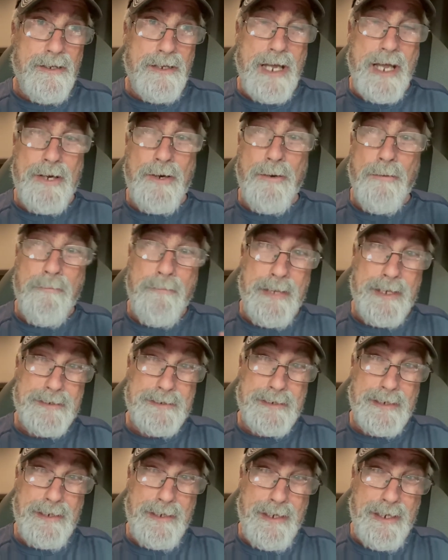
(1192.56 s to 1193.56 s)
I don't
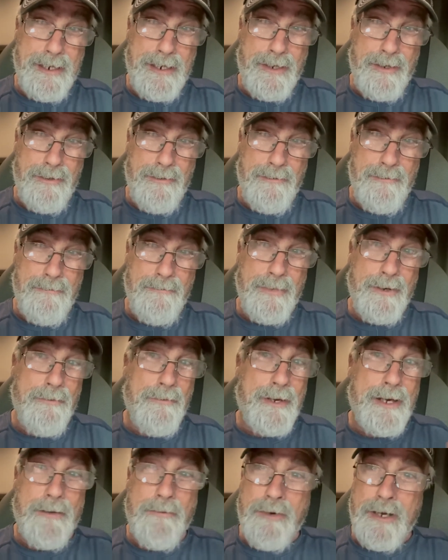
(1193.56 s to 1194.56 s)
miss it now, but
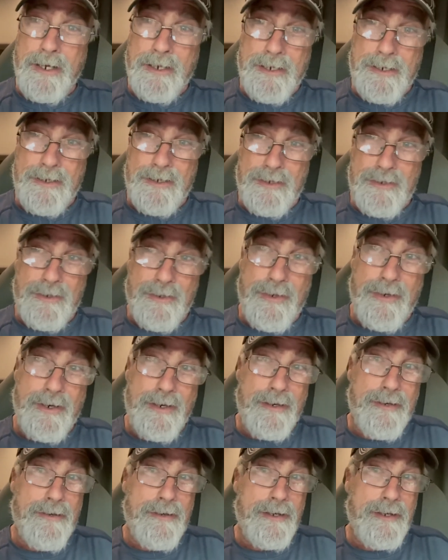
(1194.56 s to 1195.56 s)
when I walk in the
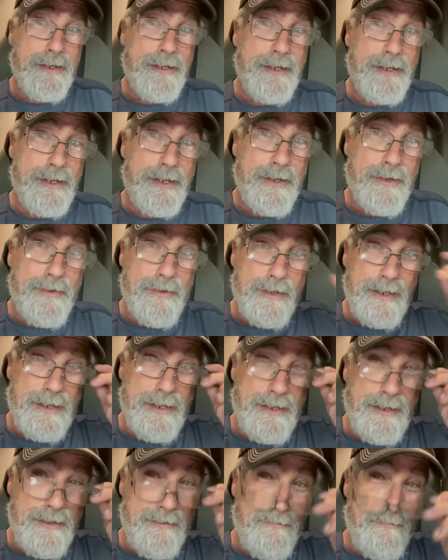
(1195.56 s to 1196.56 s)
door, you know,
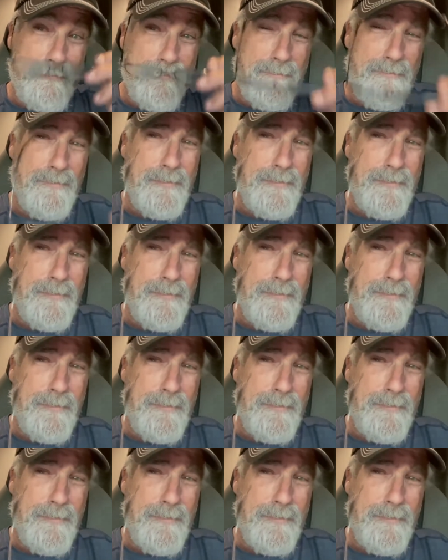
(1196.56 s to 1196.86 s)
I'm